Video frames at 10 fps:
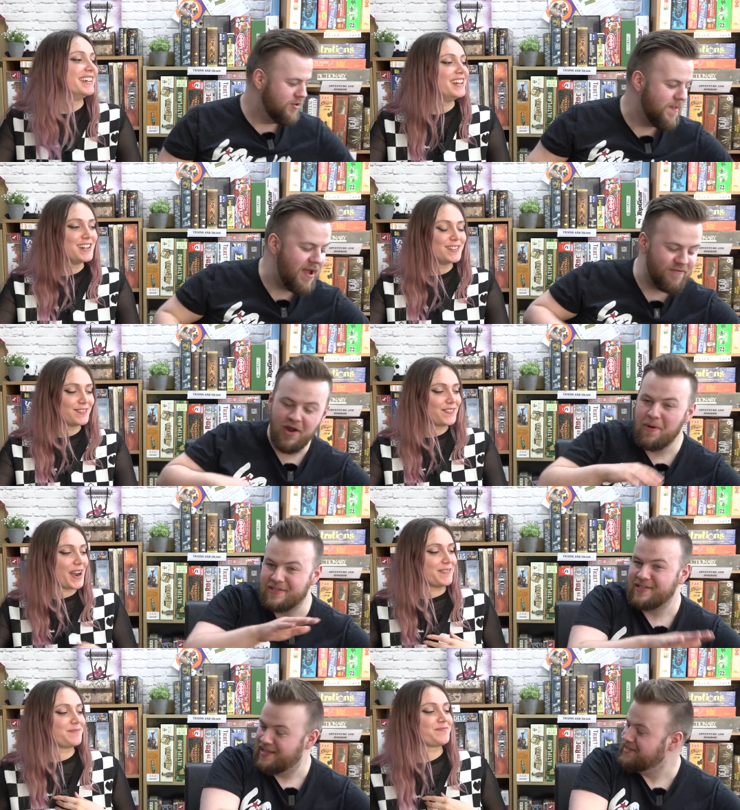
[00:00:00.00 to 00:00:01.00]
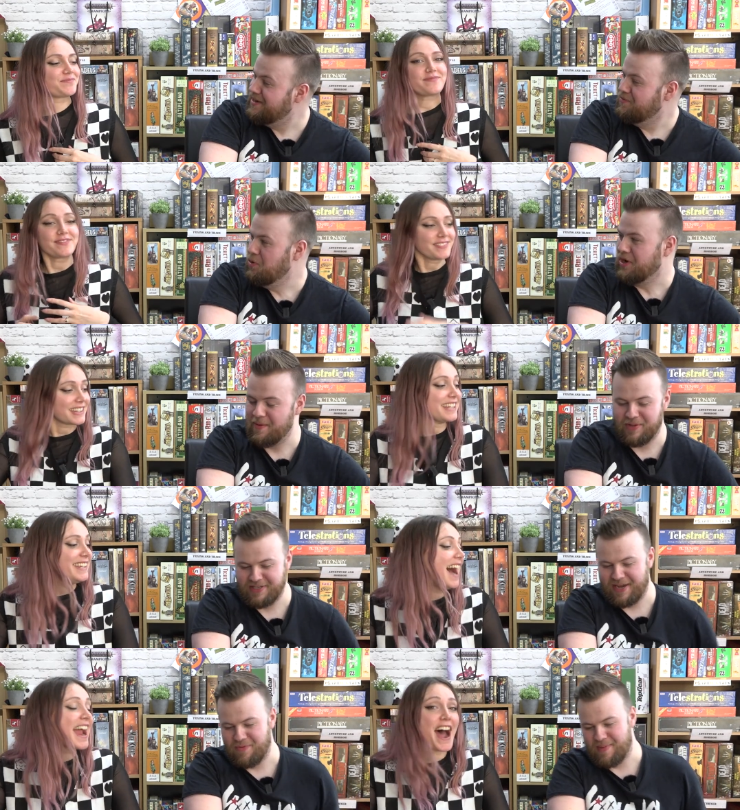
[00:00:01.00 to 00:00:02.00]
Speaker 1: You may have noticed but that there's another board game on the
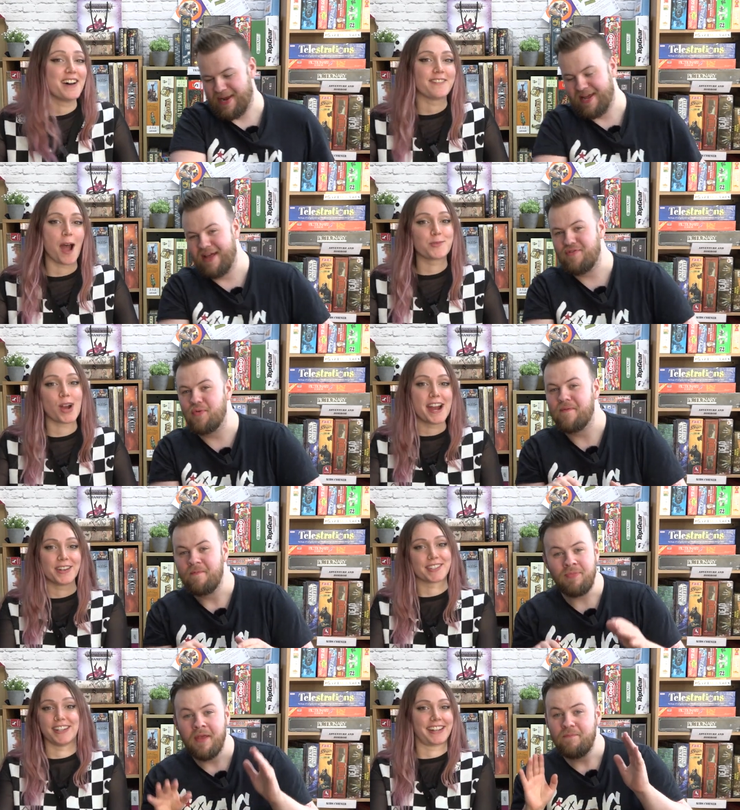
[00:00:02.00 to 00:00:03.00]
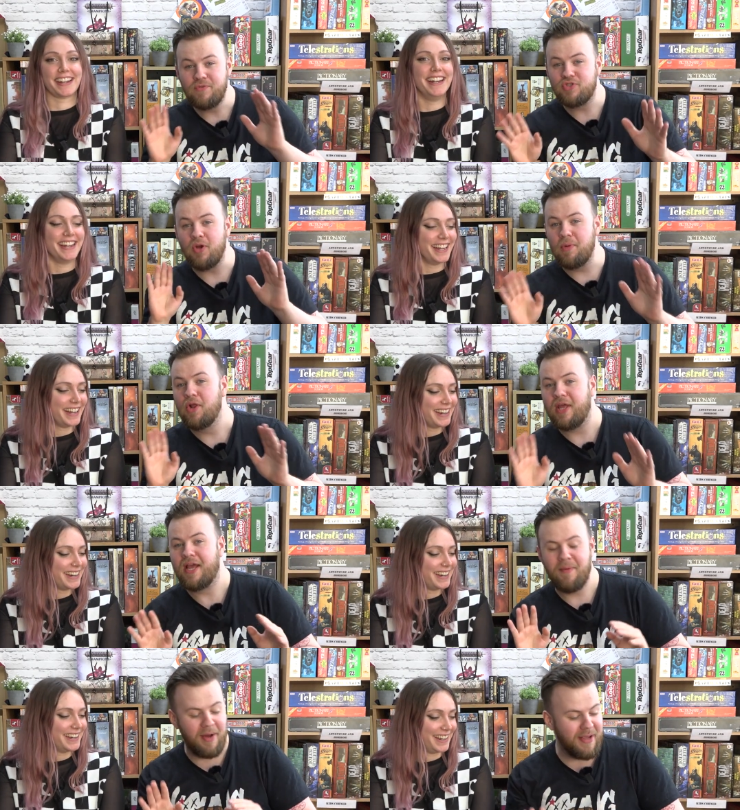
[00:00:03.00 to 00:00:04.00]
table. I have. Already. I'm trying not to look at it. Stop
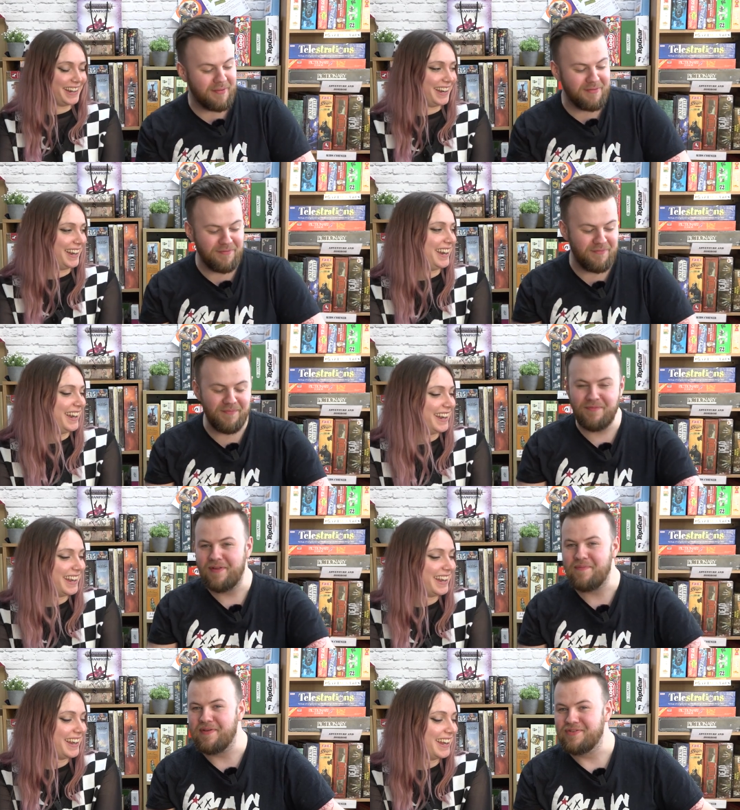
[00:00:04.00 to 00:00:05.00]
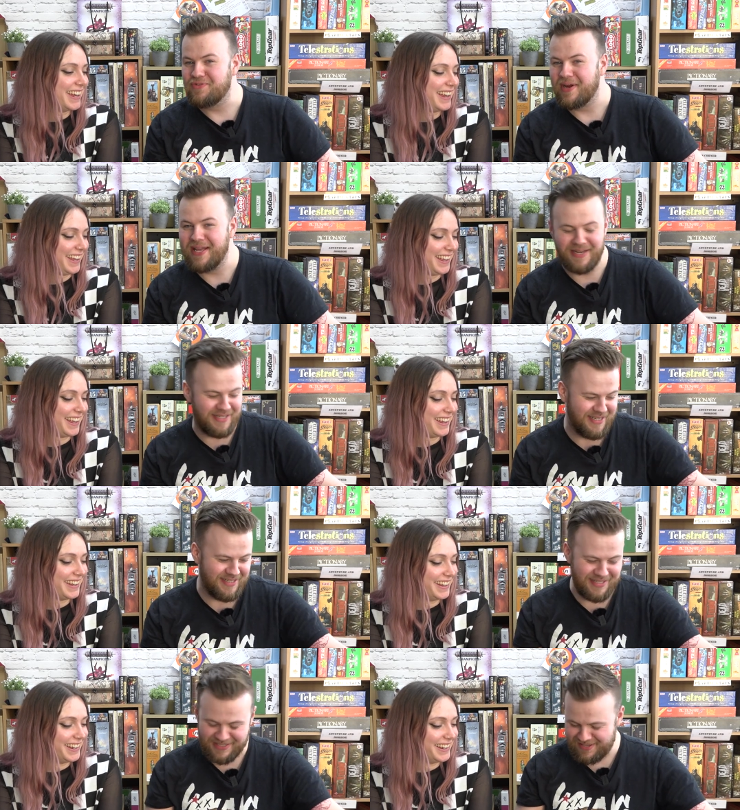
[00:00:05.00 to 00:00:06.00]
looking at my flipping drinking
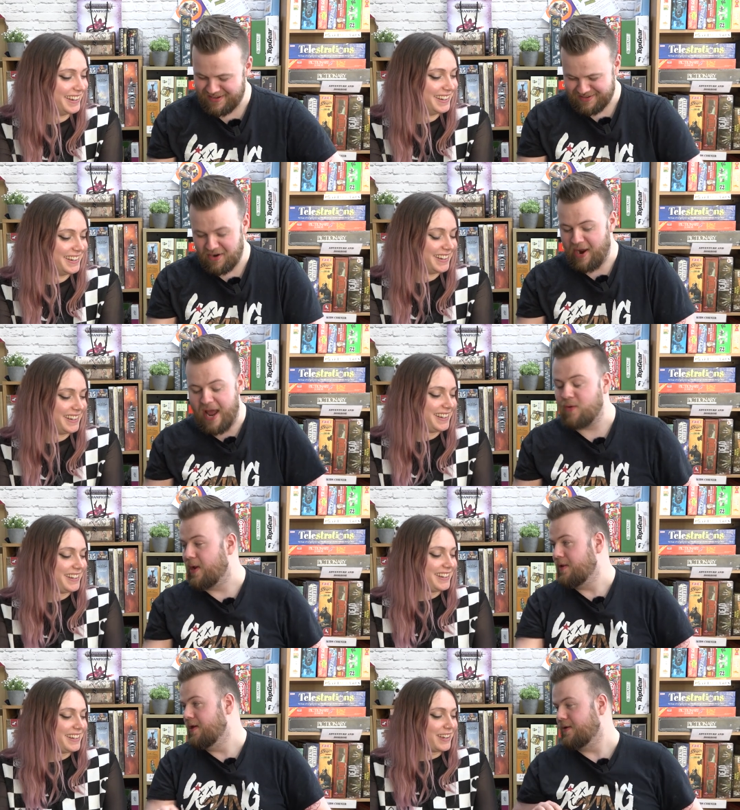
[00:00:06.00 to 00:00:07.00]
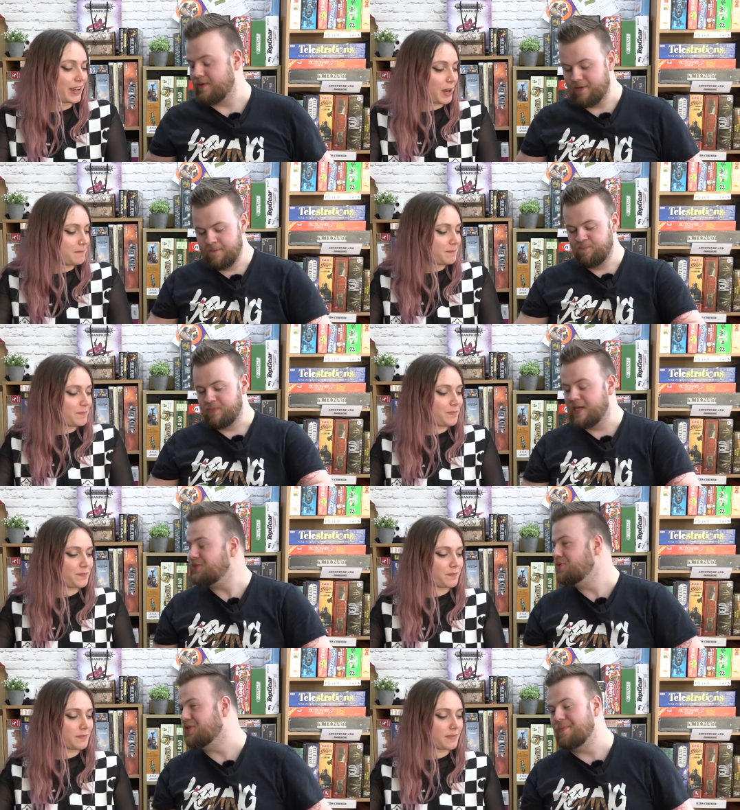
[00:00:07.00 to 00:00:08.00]
decisions. God. All right, anyway, look. Okay.
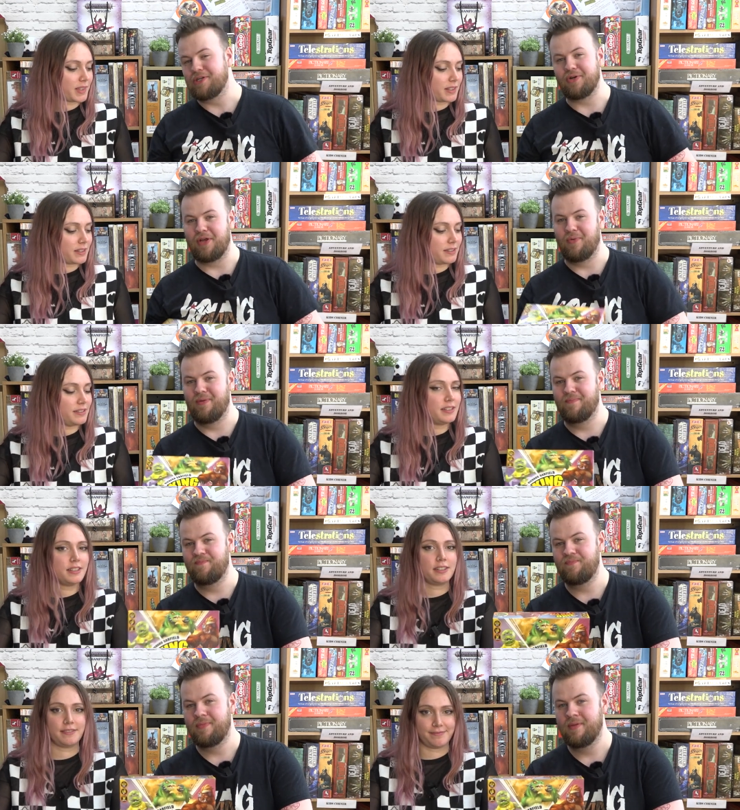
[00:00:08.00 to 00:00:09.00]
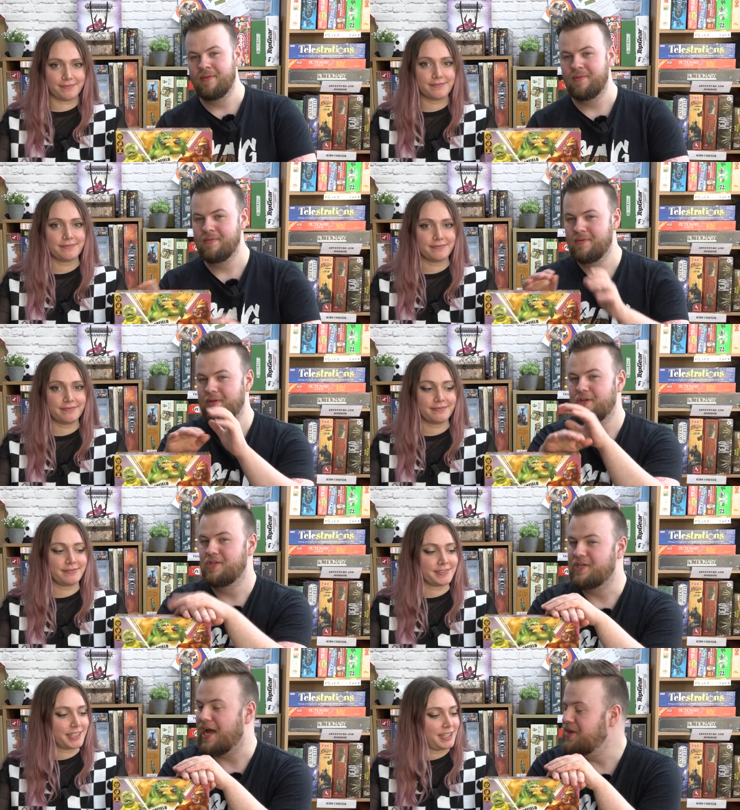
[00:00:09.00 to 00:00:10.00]
This one's going to be a tricky one.
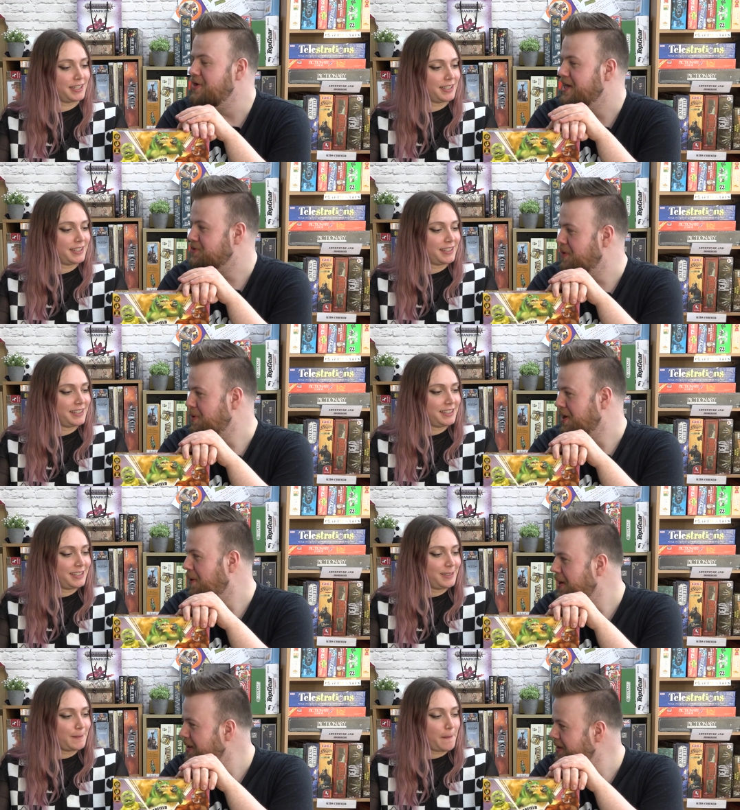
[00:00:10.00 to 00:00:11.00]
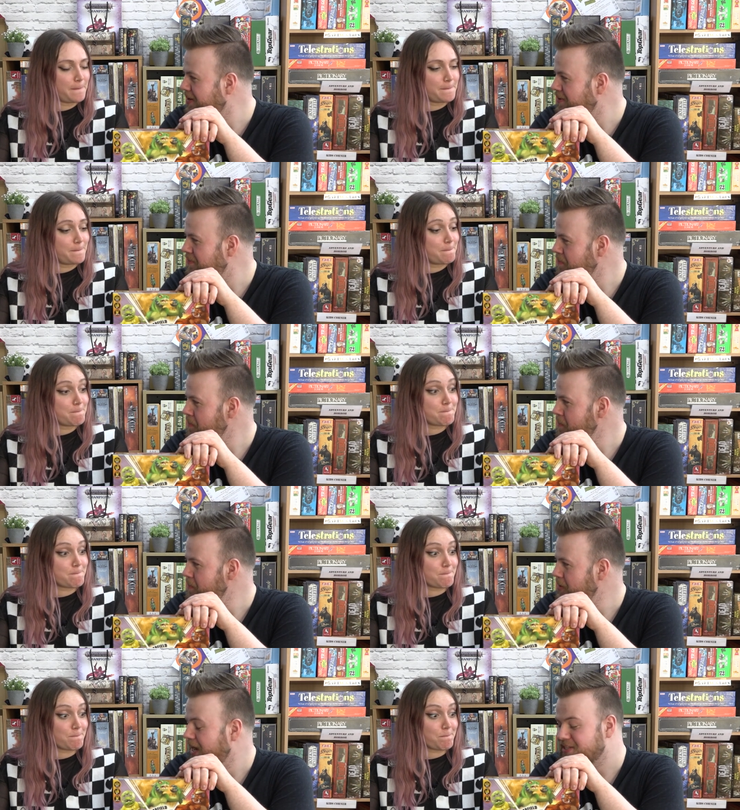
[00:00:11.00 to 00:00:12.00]
Can you guess where we're going?
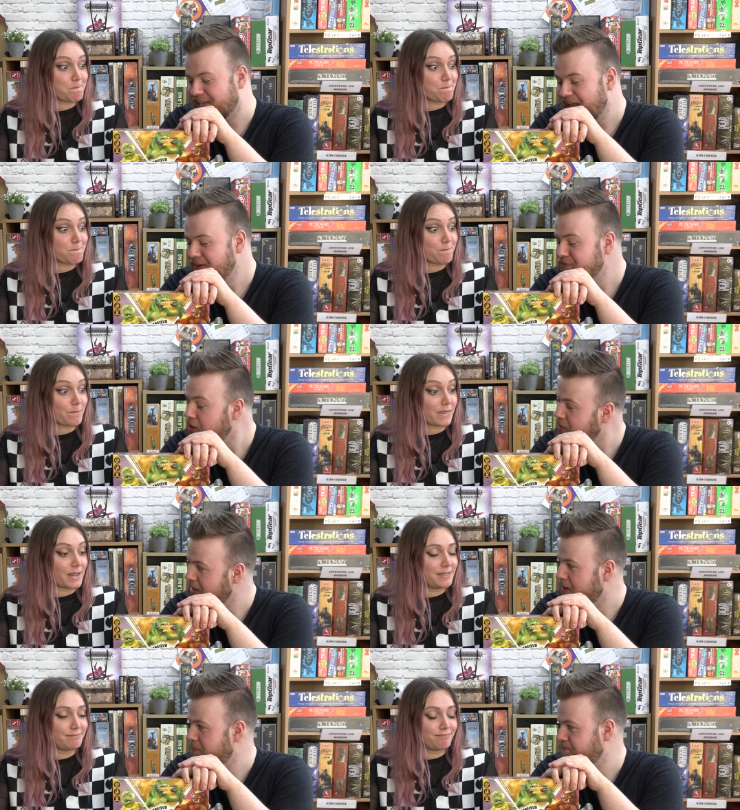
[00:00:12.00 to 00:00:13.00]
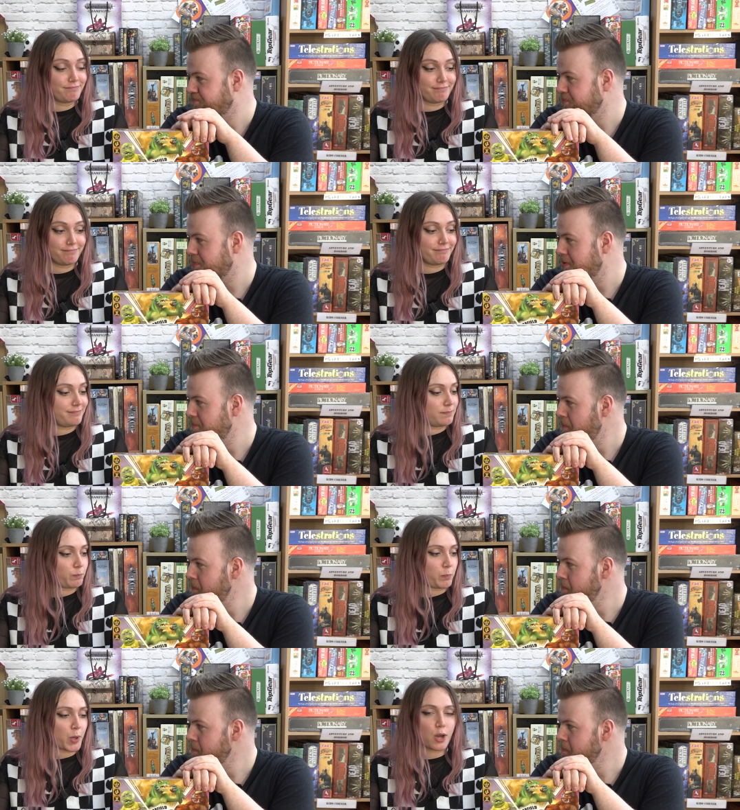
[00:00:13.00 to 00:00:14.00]
It's King of Tokyo.
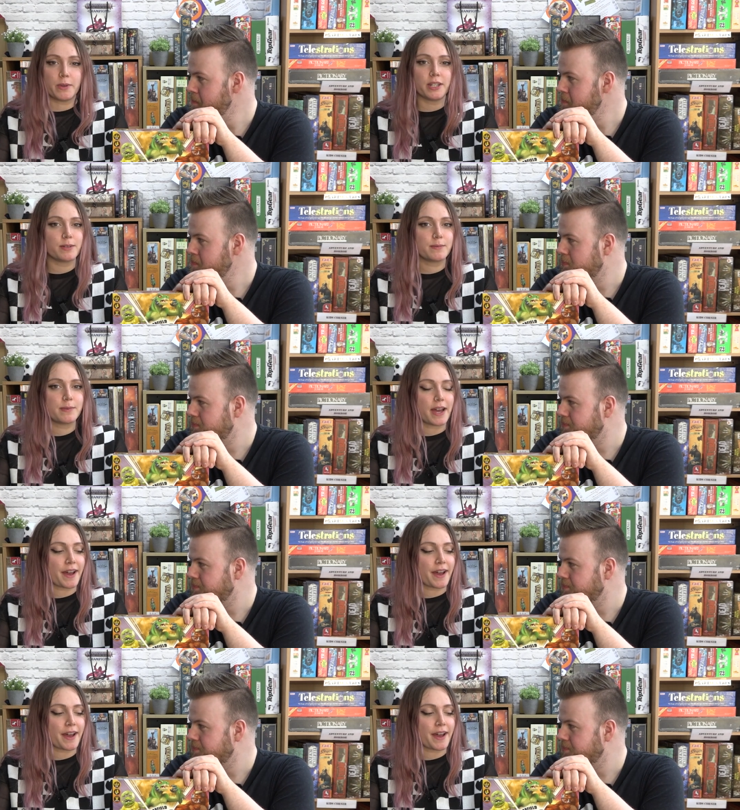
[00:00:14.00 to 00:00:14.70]
Speaker 2: Birmingham